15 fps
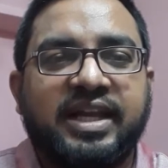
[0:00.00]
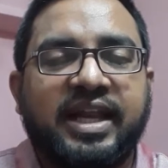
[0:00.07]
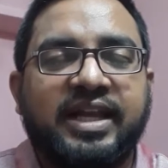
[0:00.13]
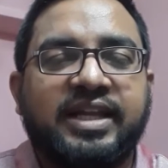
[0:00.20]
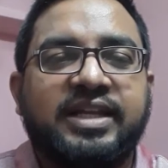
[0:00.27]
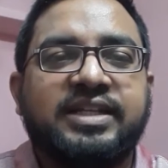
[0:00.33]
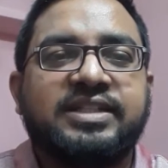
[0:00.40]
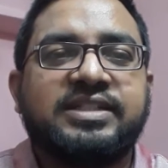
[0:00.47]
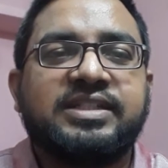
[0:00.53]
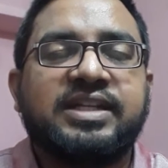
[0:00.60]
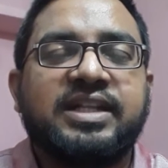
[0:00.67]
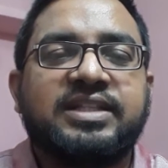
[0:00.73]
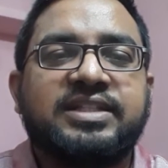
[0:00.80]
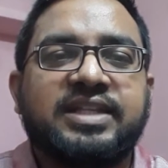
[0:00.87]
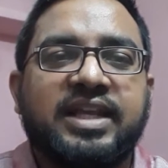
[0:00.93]
and
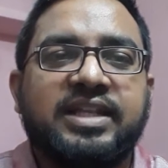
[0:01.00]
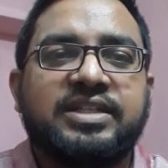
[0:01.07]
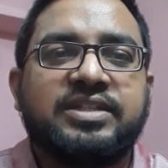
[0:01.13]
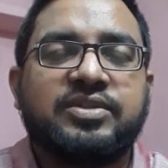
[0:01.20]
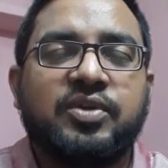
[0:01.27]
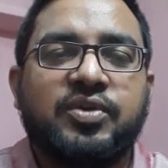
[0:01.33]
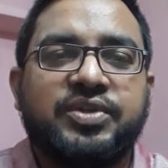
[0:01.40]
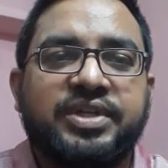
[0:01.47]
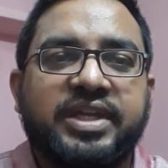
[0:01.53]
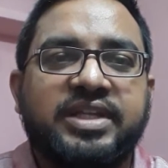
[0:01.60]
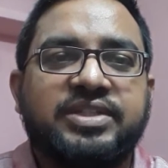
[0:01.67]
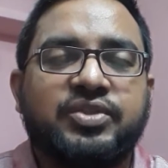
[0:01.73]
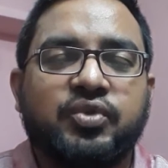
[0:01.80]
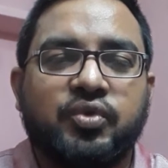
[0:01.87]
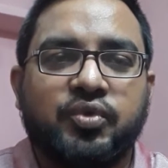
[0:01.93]
intestinal cells
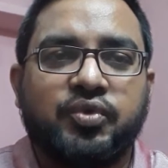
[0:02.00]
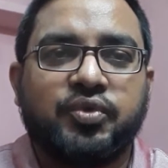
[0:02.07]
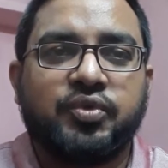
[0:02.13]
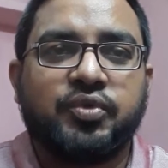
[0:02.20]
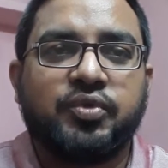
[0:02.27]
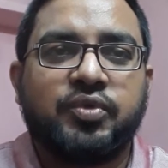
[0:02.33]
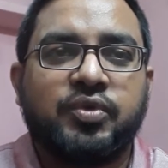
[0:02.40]
contains Glute2.